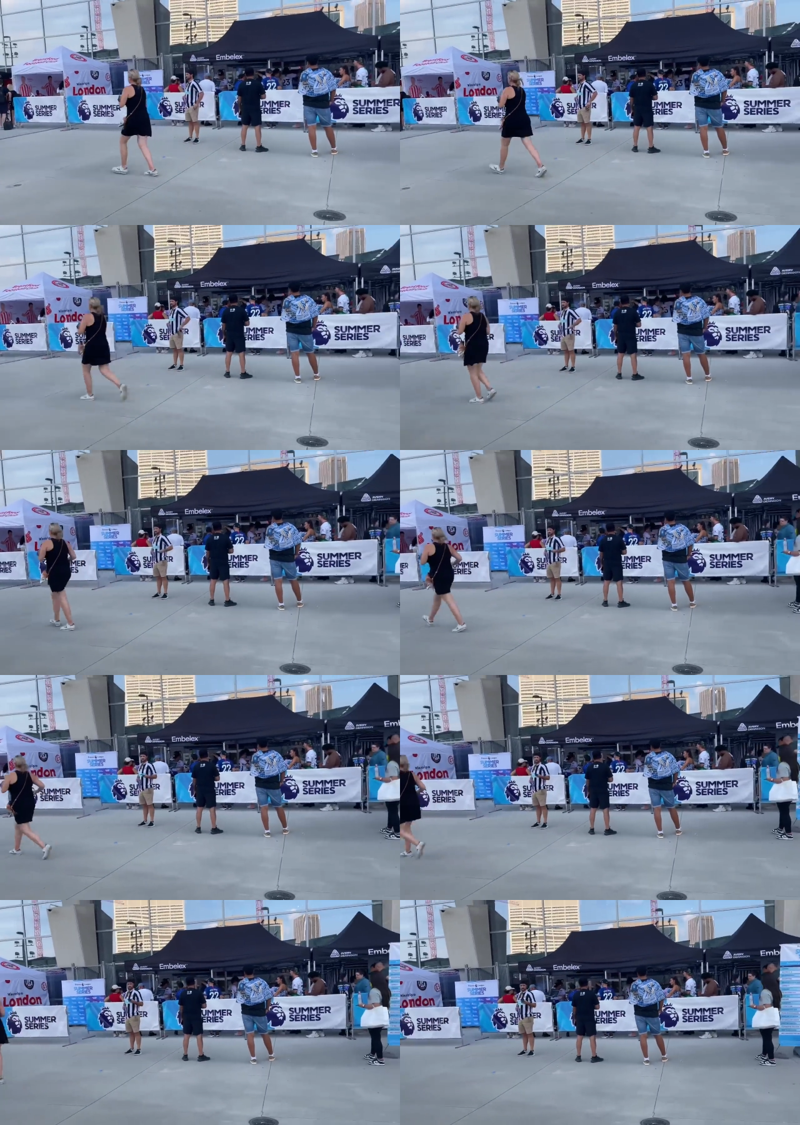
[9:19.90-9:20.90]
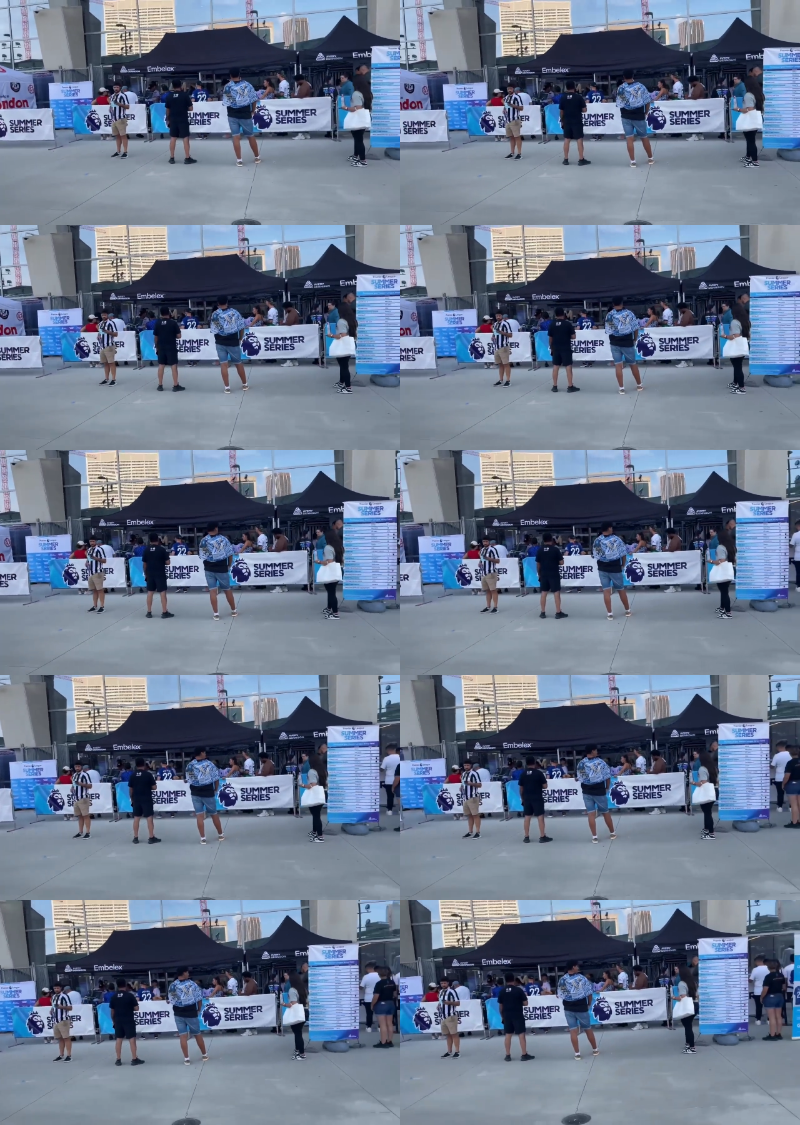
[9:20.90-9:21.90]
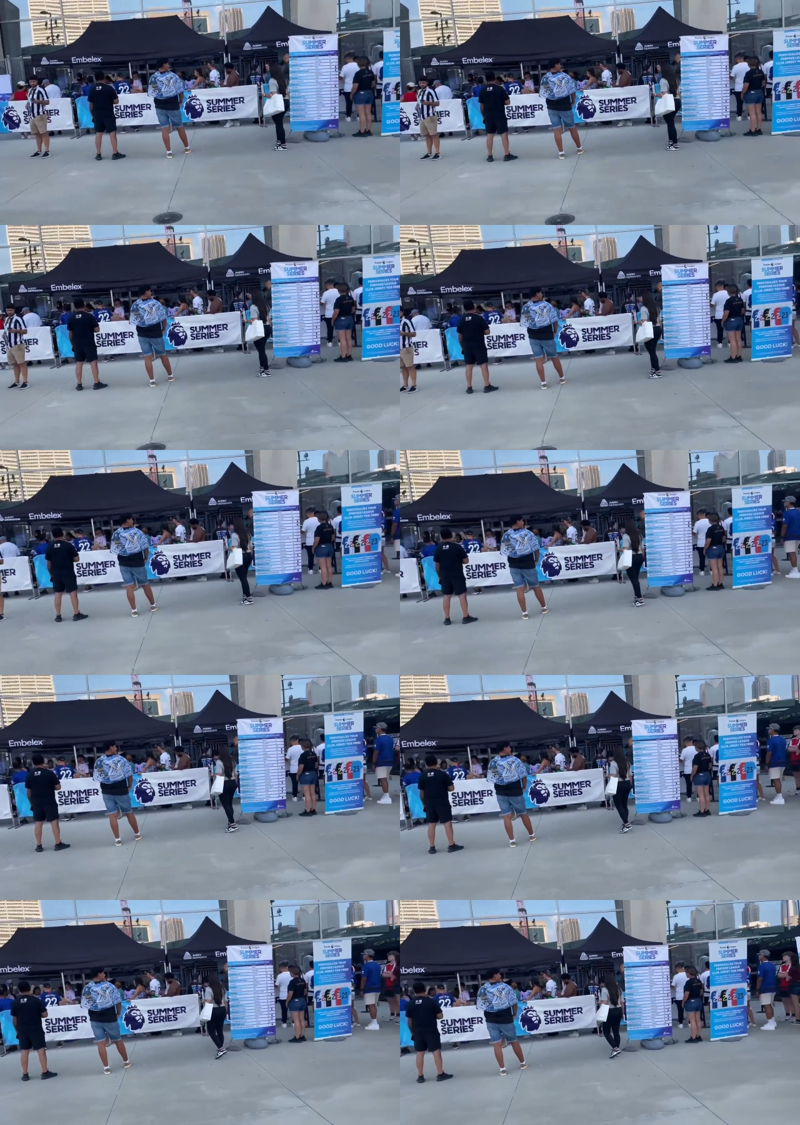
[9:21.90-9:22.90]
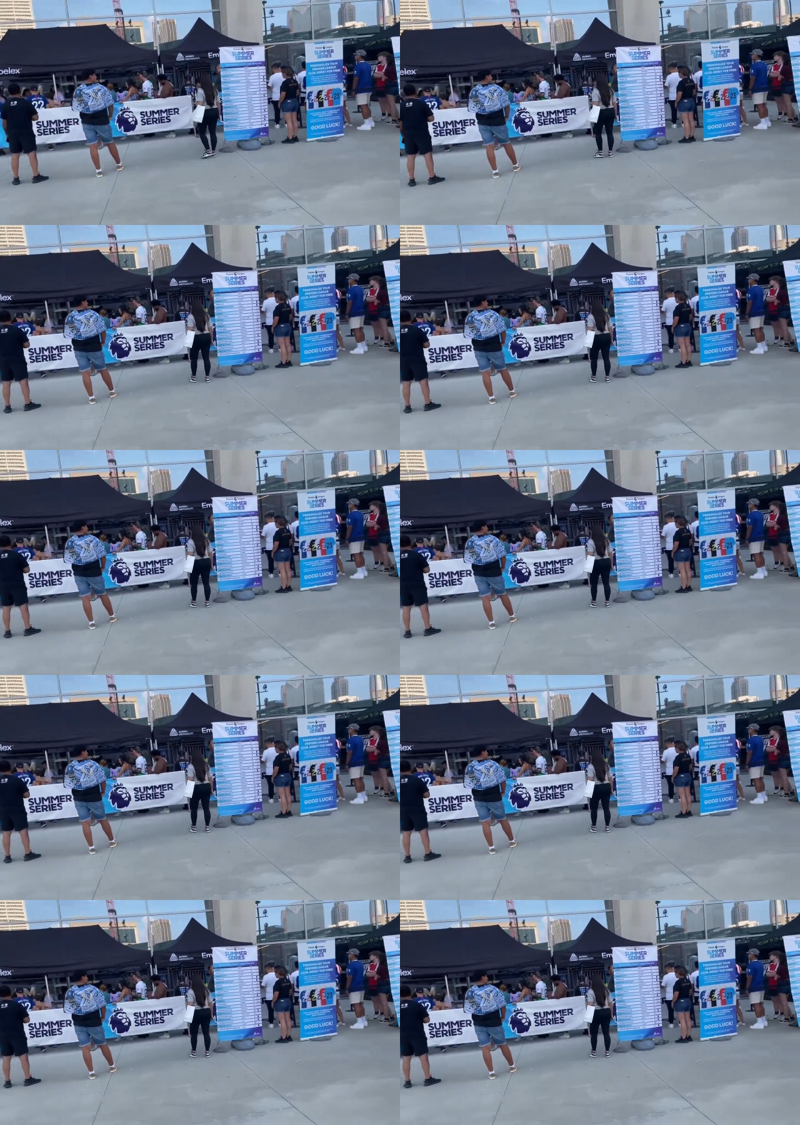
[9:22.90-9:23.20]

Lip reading: (no speaker visible)